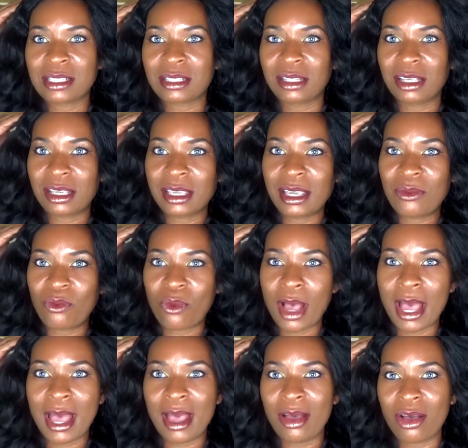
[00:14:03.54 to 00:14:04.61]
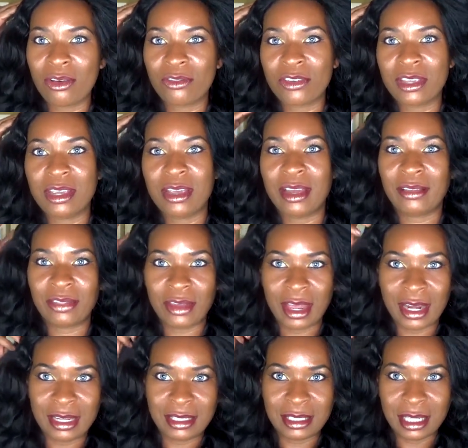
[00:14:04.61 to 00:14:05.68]
is looking wild over here after I
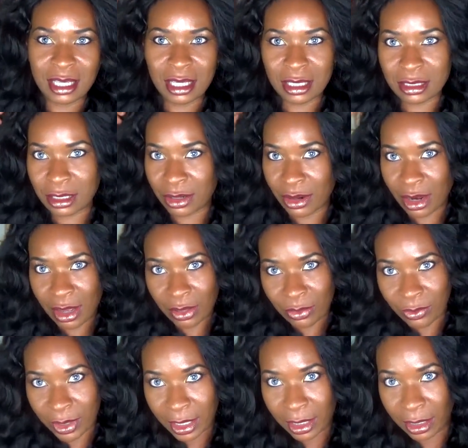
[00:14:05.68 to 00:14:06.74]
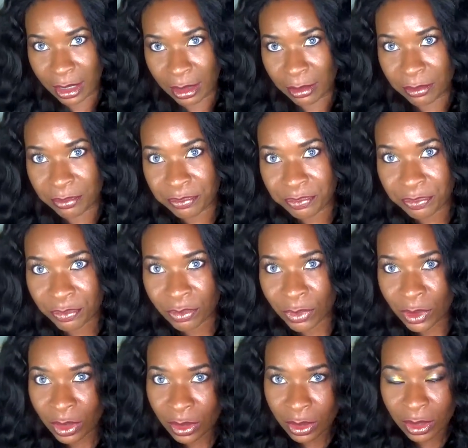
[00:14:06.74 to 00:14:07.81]
done teased her all the way up.
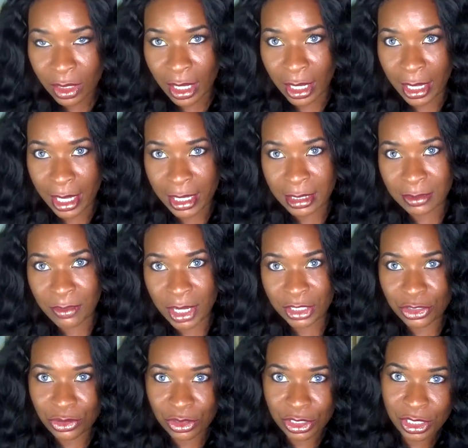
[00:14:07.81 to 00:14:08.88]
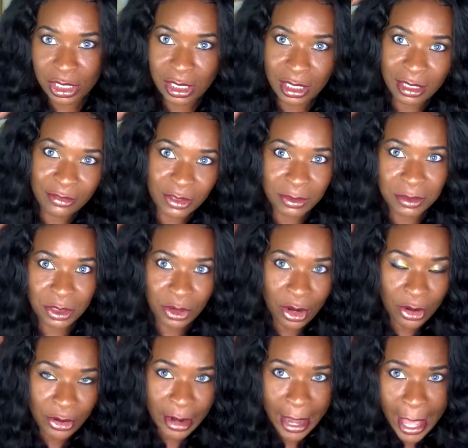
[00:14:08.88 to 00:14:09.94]
I had to make sure she live up to
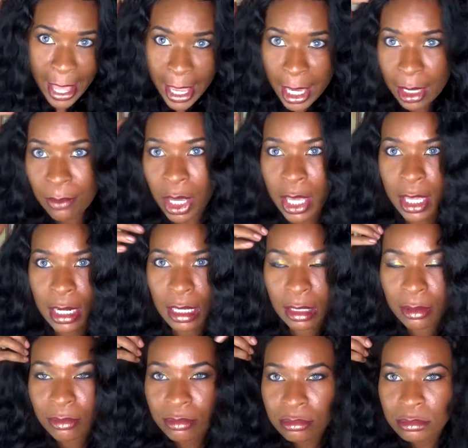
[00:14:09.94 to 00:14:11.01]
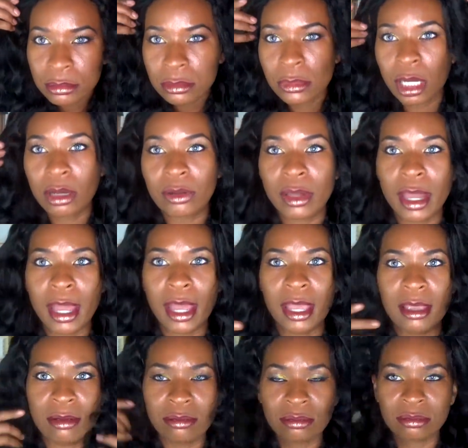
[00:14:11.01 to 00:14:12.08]
her name, honey.
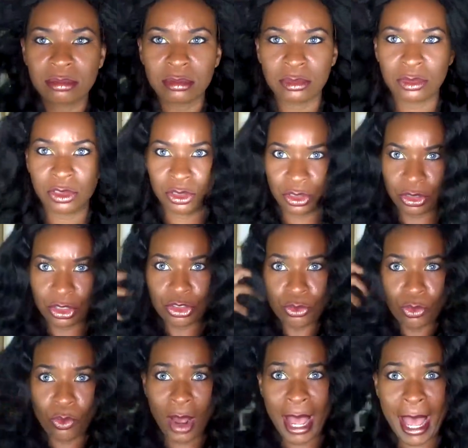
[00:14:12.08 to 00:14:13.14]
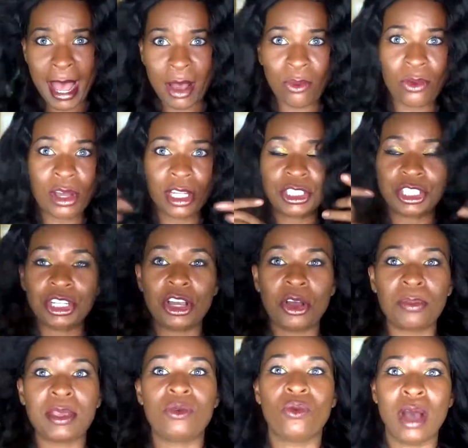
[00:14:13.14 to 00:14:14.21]
Okay? Wild One, she
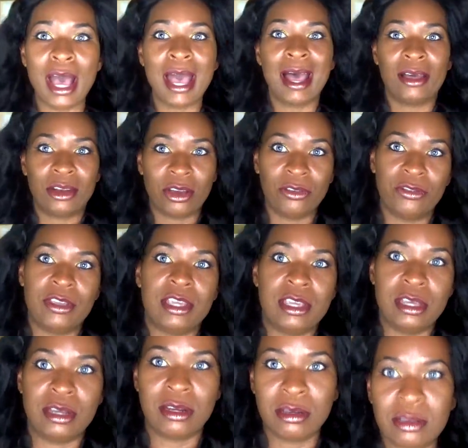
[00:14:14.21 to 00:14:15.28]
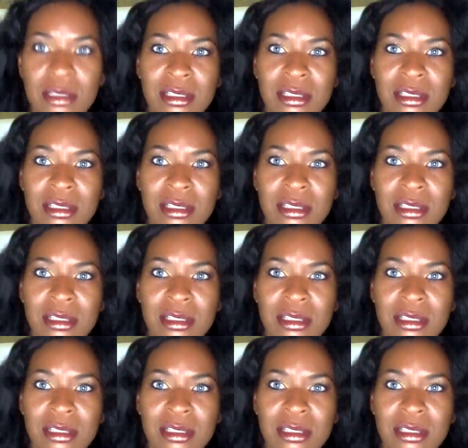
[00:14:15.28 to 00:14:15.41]
gonna be wild over here.